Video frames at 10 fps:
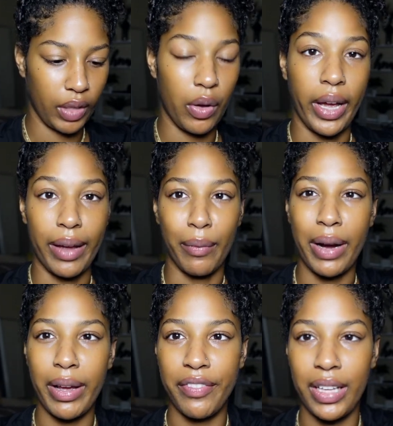Okay, why
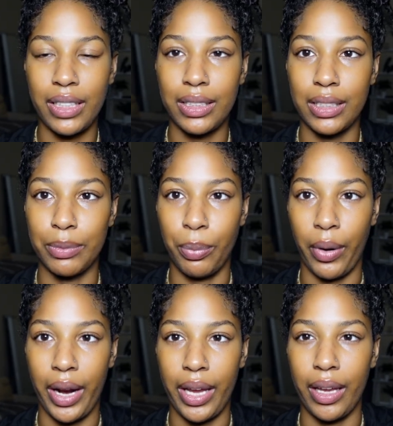do I feel like this is
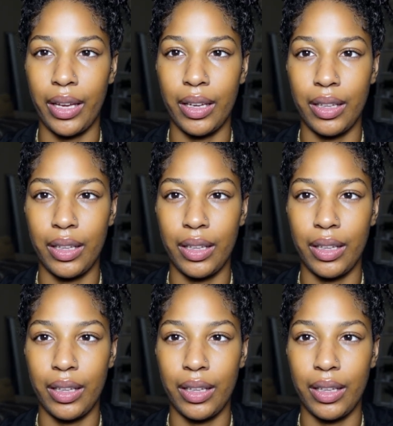bright?